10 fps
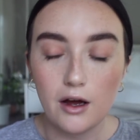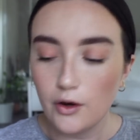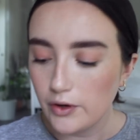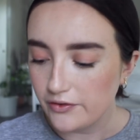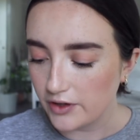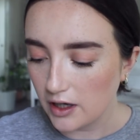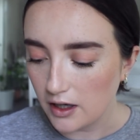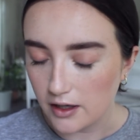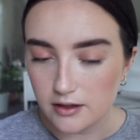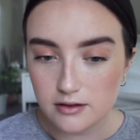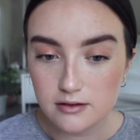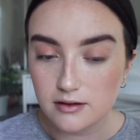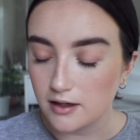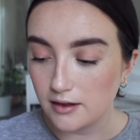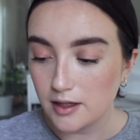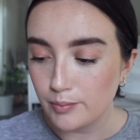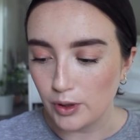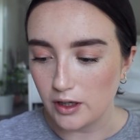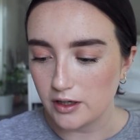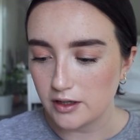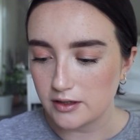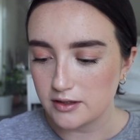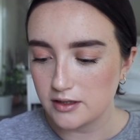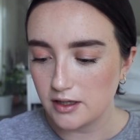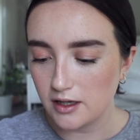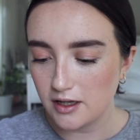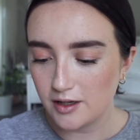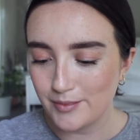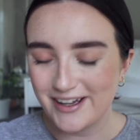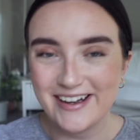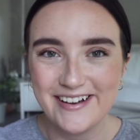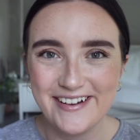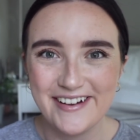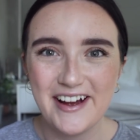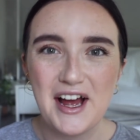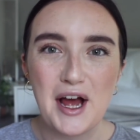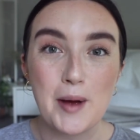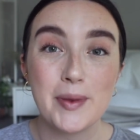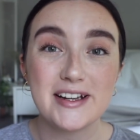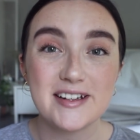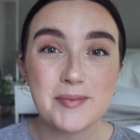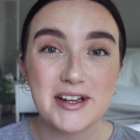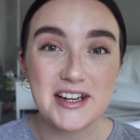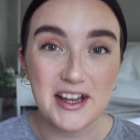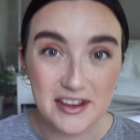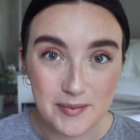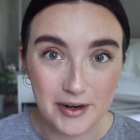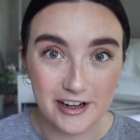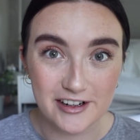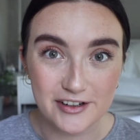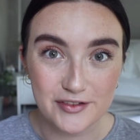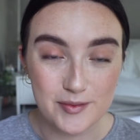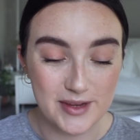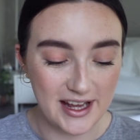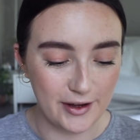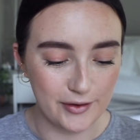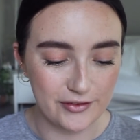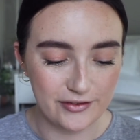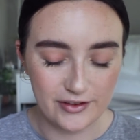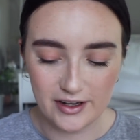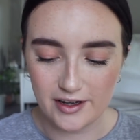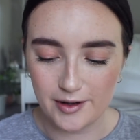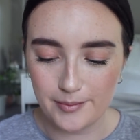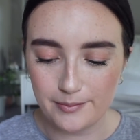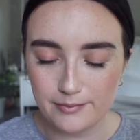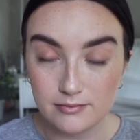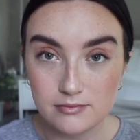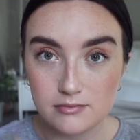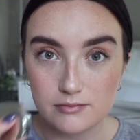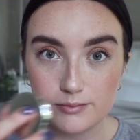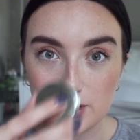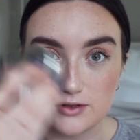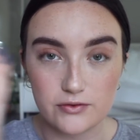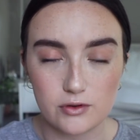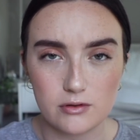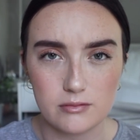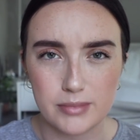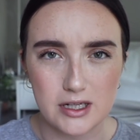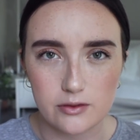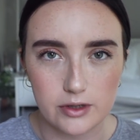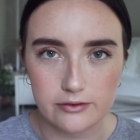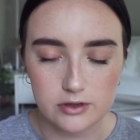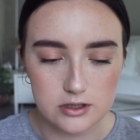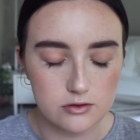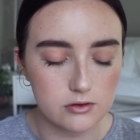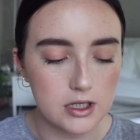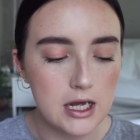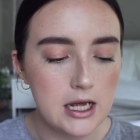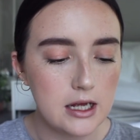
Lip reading: oh, I forgot, a lip product. I picked up another product from the e.l.f. Beautiful Bear, whatever it's called,